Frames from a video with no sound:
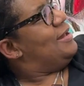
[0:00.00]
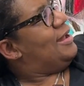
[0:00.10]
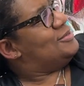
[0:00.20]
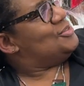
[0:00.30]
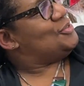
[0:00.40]

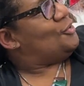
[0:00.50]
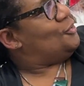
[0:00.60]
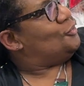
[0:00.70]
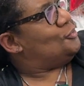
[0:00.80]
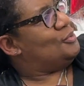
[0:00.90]
And
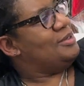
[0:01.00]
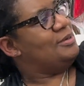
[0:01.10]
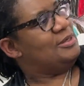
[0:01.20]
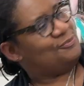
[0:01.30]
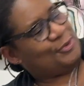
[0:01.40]
so,
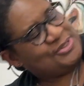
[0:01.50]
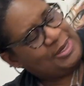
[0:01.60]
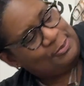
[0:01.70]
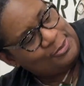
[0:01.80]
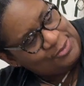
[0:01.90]
for
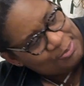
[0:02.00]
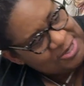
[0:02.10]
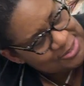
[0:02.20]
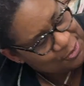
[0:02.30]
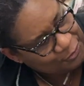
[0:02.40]
example, the
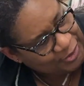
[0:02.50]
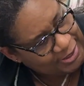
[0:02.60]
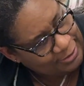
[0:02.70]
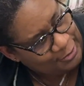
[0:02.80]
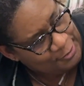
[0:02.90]
piece over
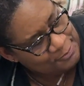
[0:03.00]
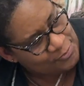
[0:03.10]
here,